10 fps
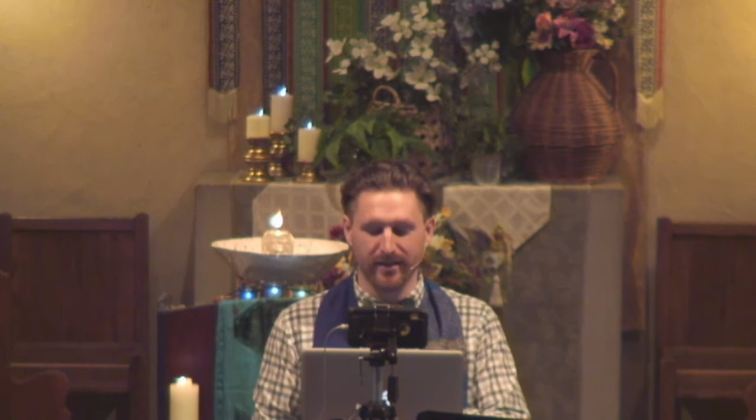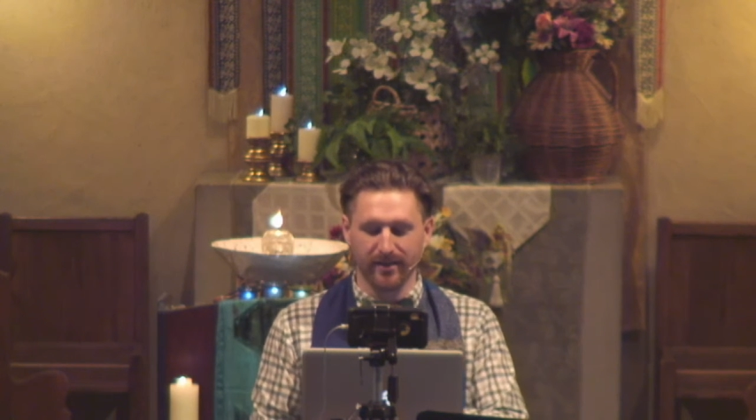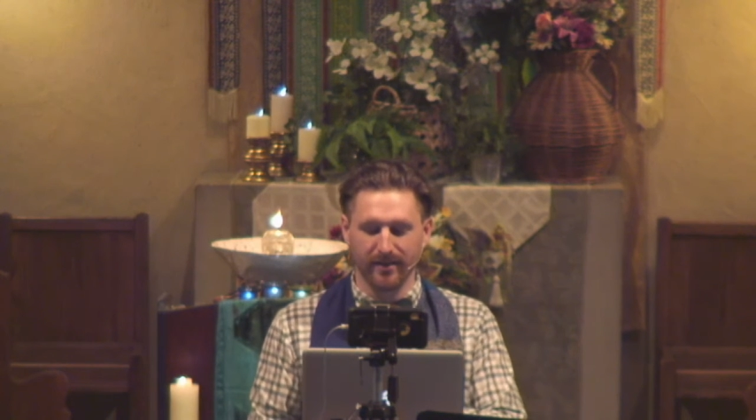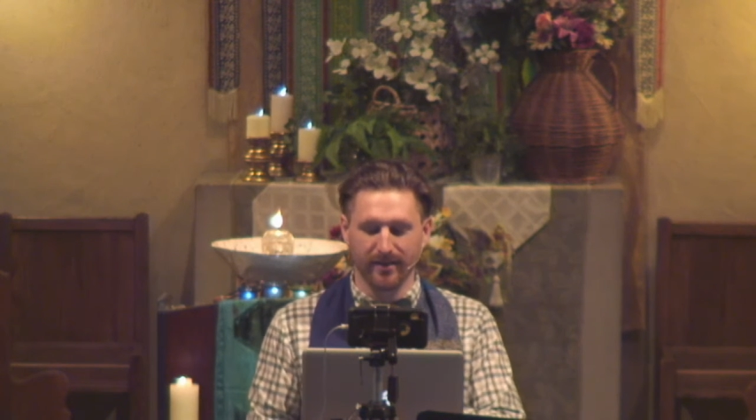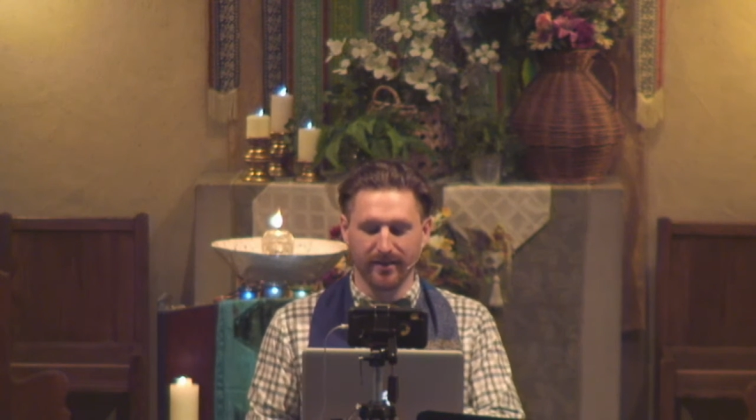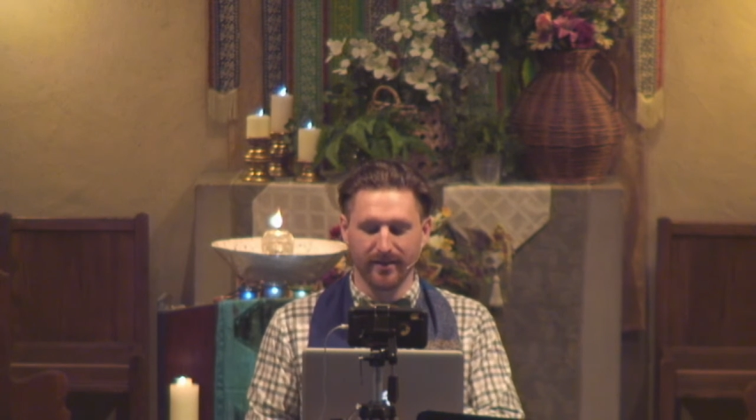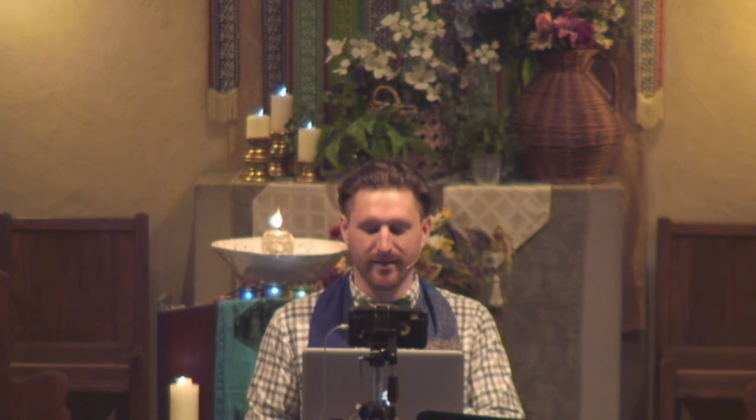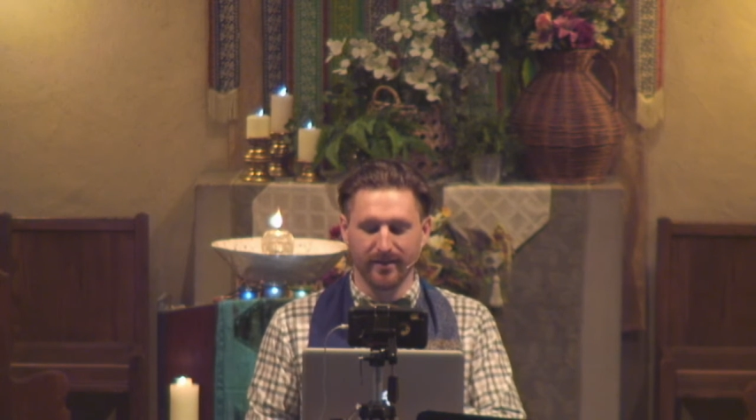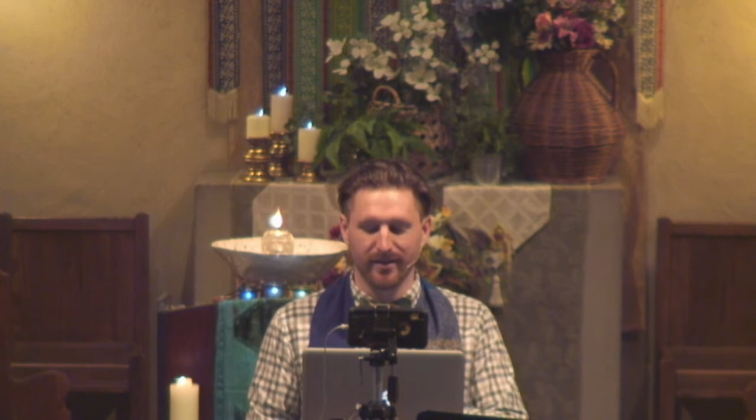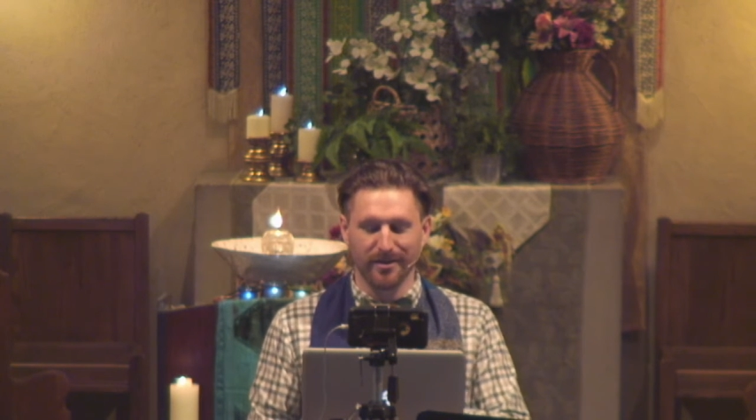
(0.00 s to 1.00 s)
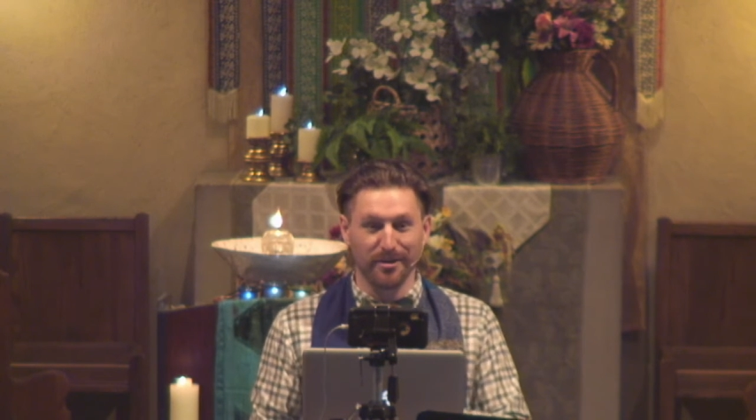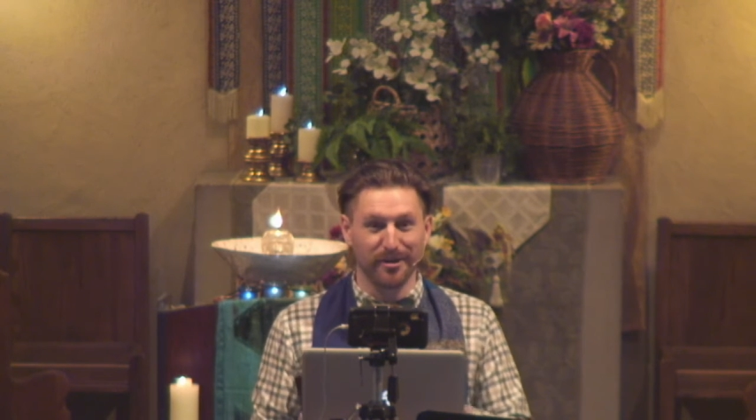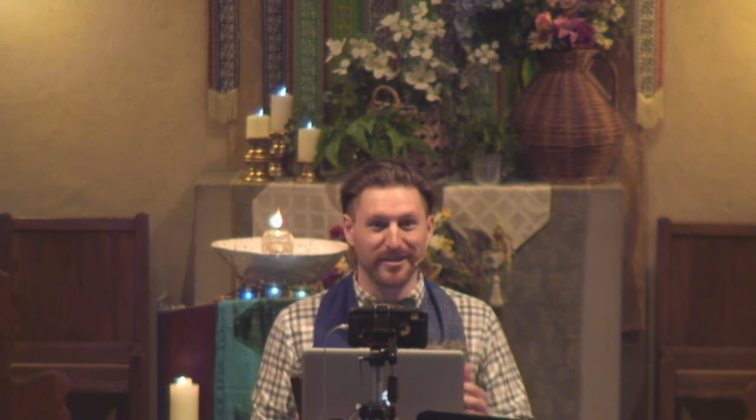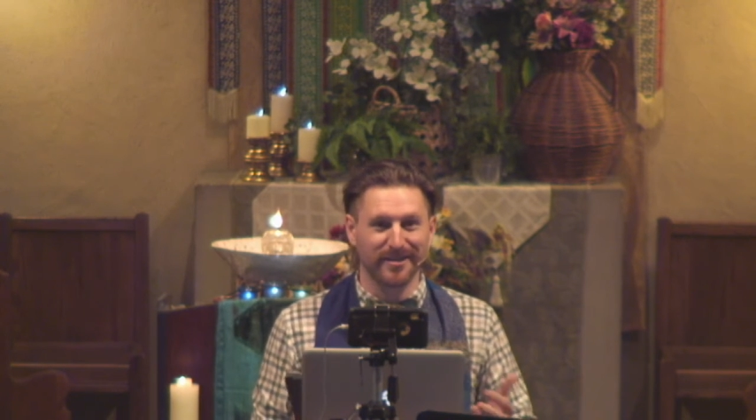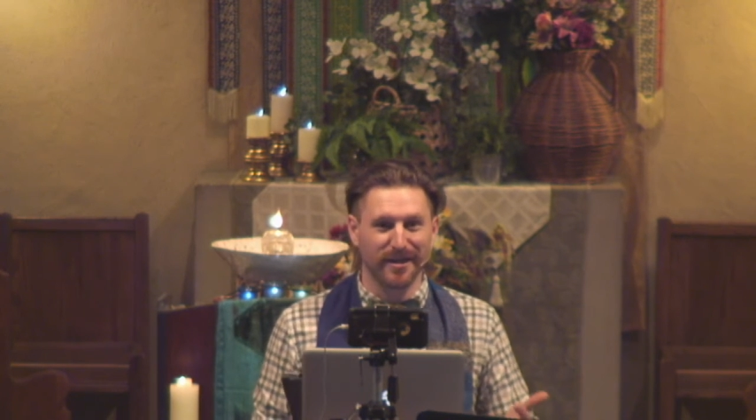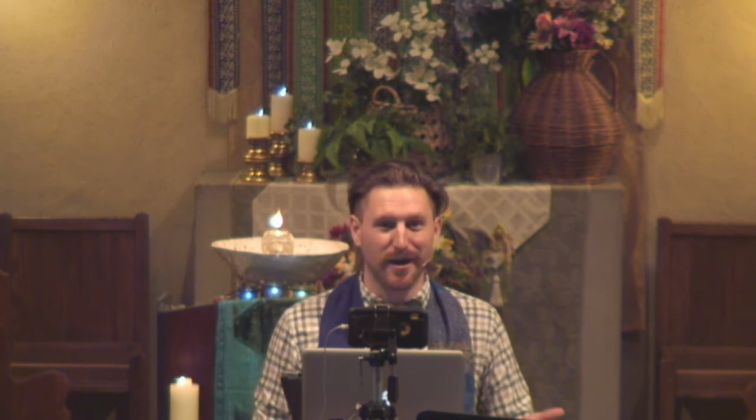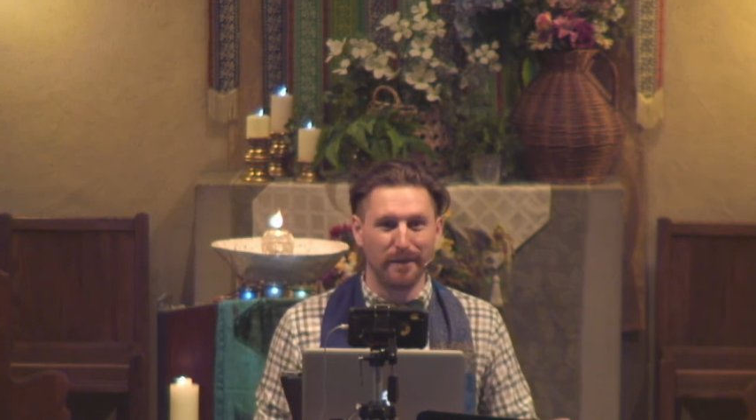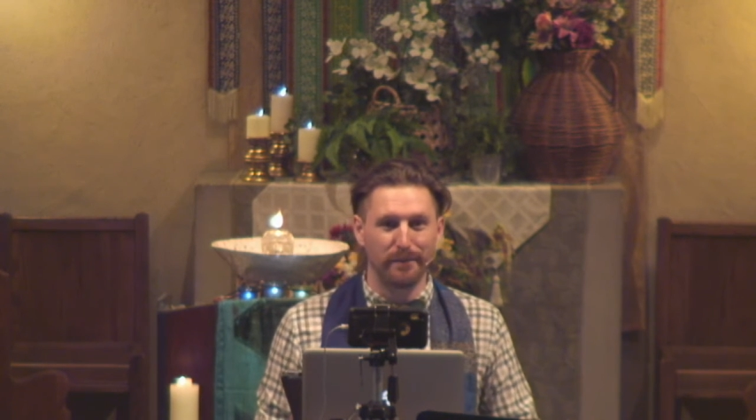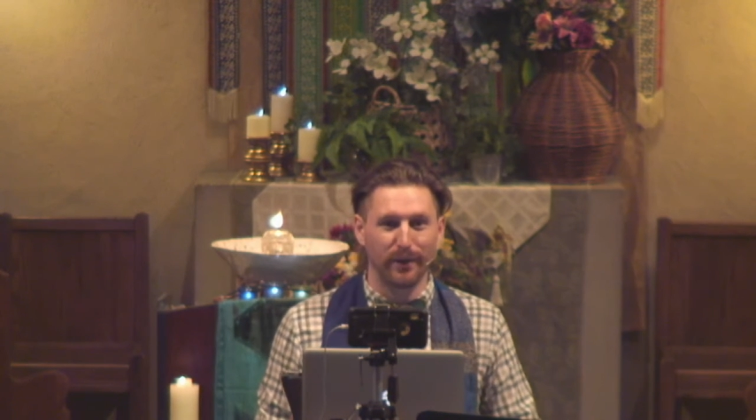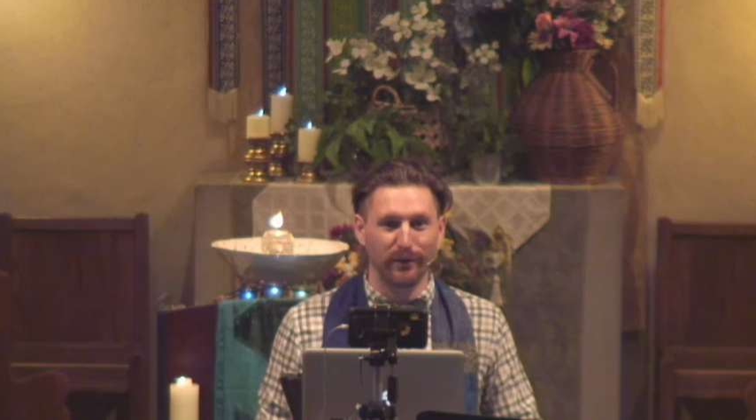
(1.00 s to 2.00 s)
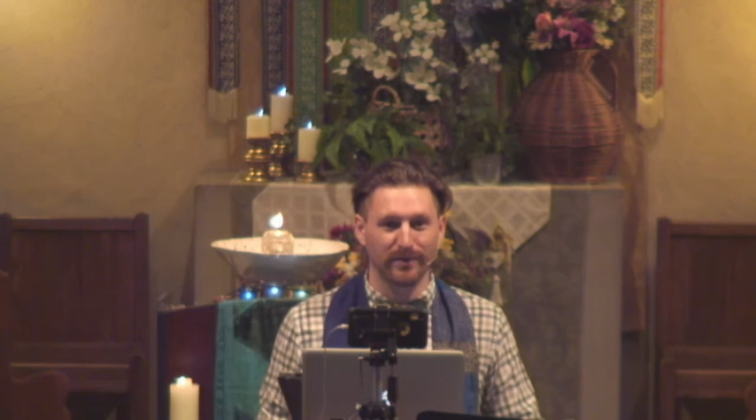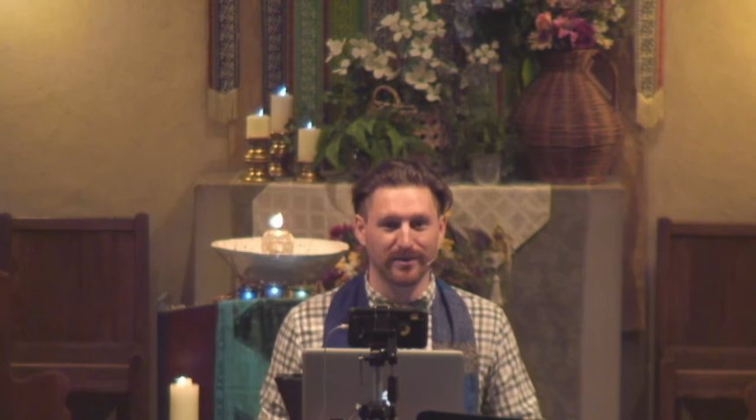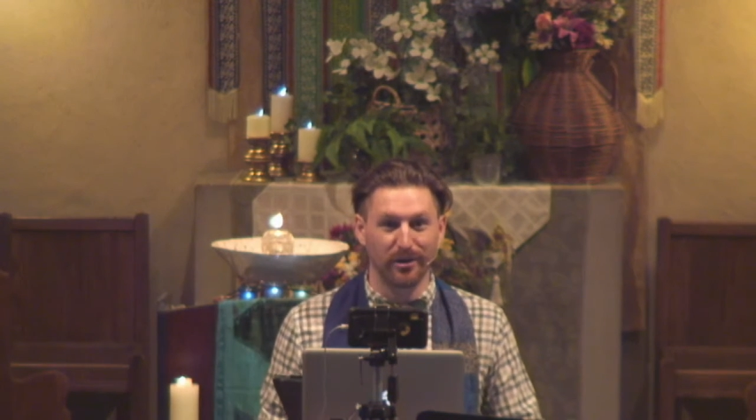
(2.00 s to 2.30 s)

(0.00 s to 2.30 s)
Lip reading: Are you learning to compost?